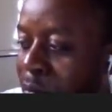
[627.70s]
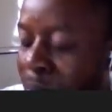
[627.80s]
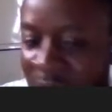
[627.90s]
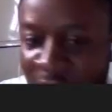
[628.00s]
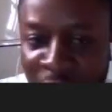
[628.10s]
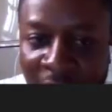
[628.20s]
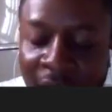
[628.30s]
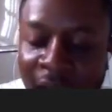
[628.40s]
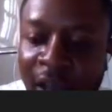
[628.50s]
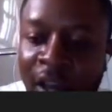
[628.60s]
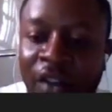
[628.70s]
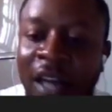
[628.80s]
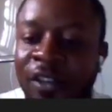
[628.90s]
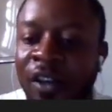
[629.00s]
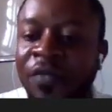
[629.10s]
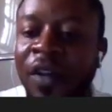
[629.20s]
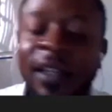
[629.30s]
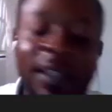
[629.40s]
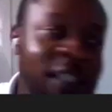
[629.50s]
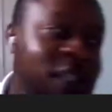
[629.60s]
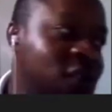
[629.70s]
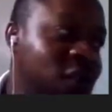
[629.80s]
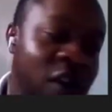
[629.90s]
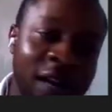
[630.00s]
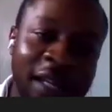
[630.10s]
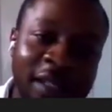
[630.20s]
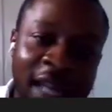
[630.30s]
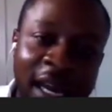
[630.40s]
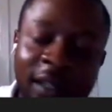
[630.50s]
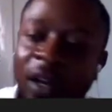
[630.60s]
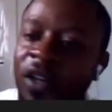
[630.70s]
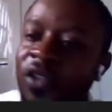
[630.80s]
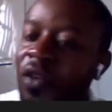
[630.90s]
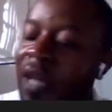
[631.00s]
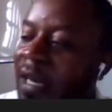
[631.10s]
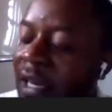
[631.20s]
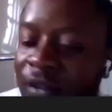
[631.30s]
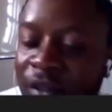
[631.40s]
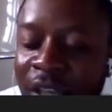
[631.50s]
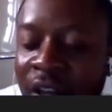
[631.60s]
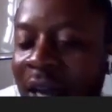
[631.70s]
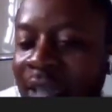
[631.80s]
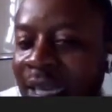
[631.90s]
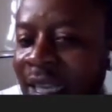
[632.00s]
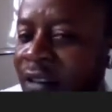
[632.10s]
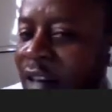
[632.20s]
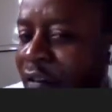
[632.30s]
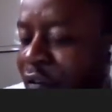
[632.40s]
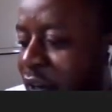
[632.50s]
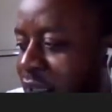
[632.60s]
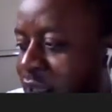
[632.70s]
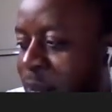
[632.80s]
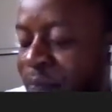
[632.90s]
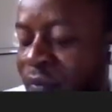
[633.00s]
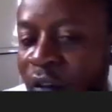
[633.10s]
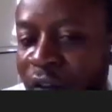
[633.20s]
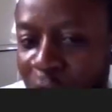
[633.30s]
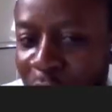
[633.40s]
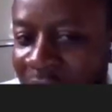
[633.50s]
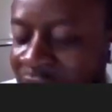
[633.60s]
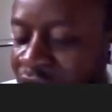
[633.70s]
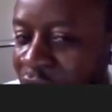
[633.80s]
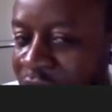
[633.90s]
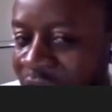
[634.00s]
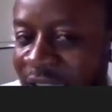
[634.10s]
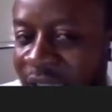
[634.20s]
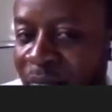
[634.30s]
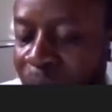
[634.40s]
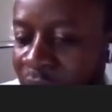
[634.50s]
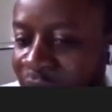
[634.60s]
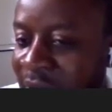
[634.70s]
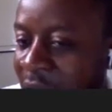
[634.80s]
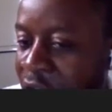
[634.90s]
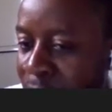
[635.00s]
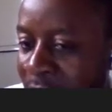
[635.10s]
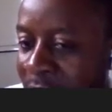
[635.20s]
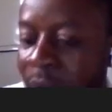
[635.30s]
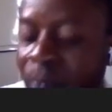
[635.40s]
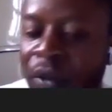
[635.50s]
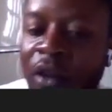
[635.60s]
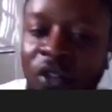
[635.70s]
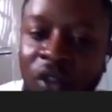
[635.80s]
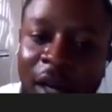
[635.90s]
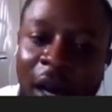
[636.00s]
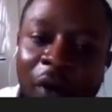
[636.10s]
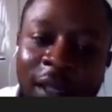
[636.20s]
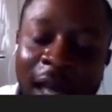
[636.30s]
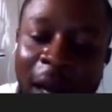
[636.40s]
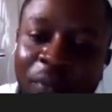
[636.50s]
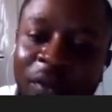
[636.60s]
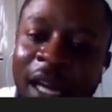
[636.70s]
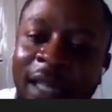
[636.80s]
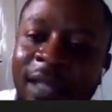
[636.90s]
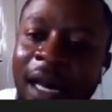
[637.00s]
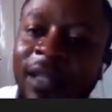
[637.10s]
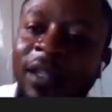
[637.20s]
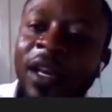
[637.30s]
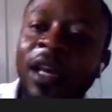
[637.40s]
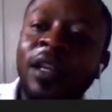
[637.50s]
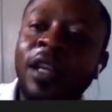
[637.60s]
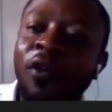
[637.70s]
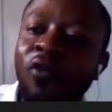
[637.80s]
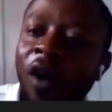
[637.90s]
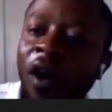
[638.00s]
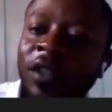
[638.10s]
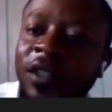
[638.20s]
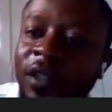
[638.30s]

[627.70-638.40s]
benchmark. You are transferring it to the other side. So now that is to say you are taking reference from that your first point that you mark. So now what happens now is that the world